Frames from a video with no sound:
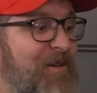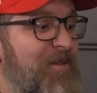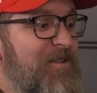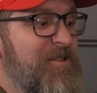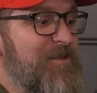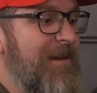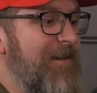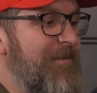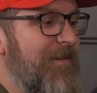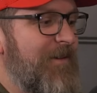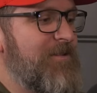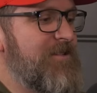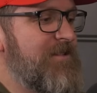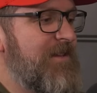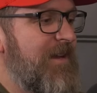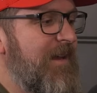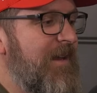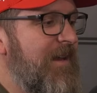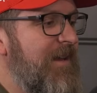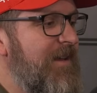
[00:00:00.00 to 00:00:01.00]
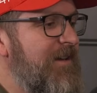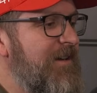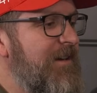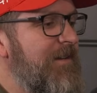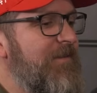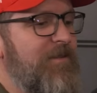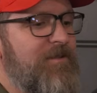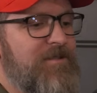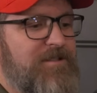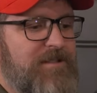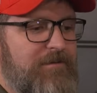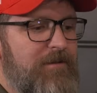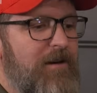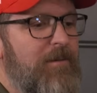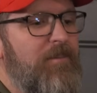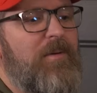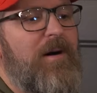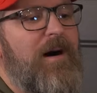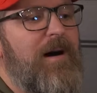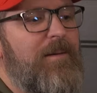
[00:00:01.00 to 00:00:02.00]
it was like if it was some
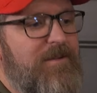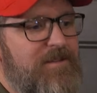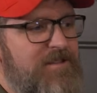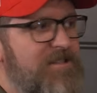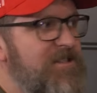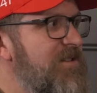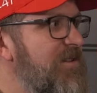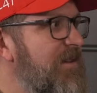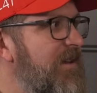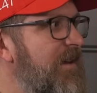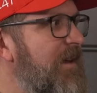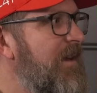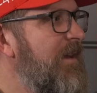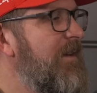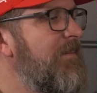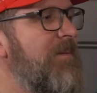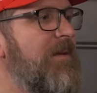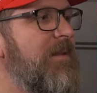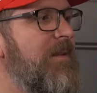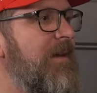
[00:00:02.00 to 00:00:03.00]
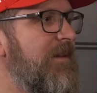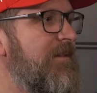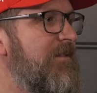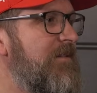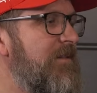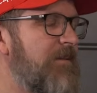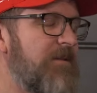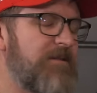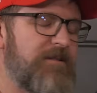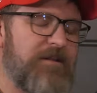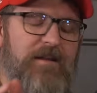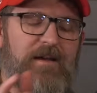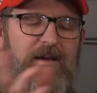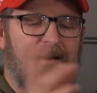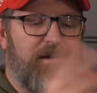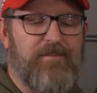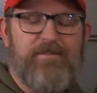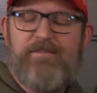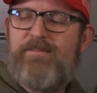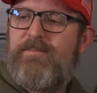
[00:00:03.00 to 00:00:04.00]
Obama slick, you'd be like 2 minutes.
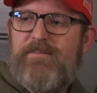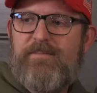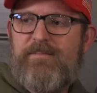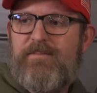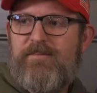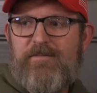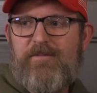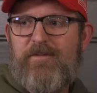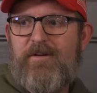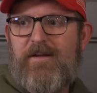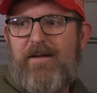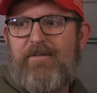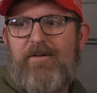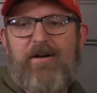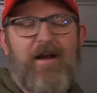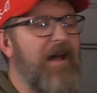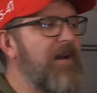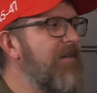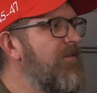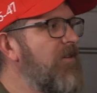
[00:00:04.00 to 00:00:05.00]
Whatever. I don't